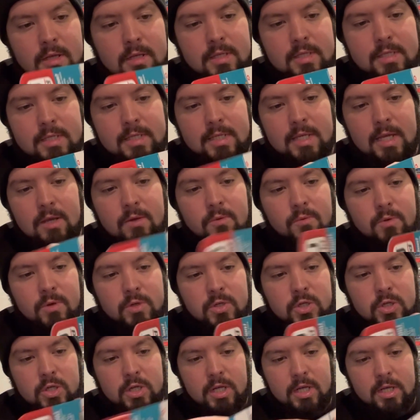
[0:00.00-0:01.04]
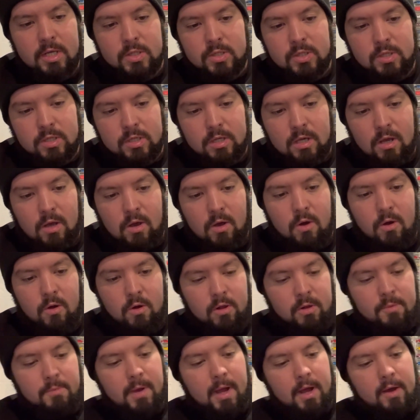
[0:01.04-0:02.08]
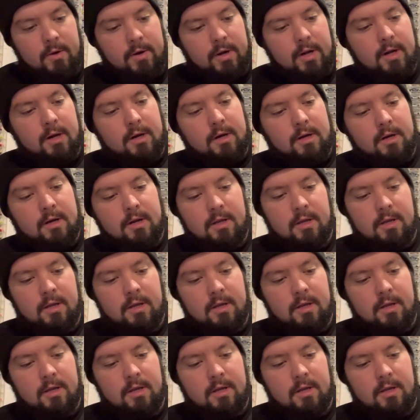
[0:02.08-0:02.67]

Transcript: See what she is all about here.